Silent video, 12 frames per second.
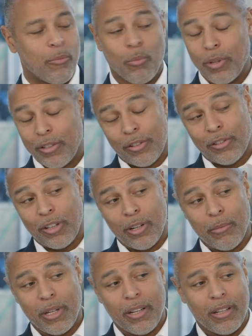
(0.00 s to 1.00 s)
and this is going
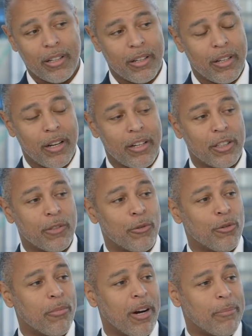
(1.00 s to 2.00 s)
to be an
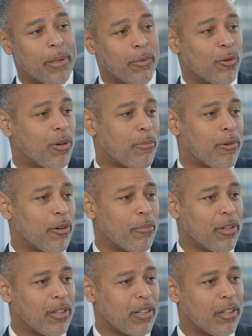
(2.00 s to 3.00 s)
interview by people who are
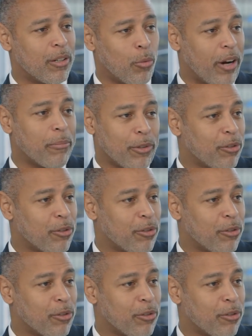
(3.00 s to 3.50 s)
predominantly white,